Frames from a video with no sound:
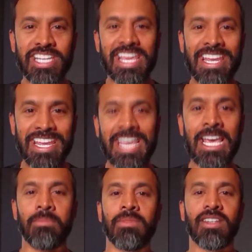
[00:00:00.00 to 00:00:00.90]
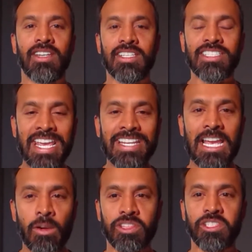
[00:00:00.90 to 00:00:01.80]
a.m. to hang
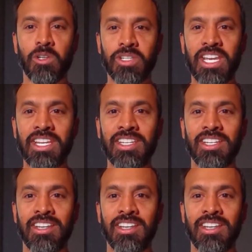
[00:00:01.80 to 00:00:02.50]
out with you, okay?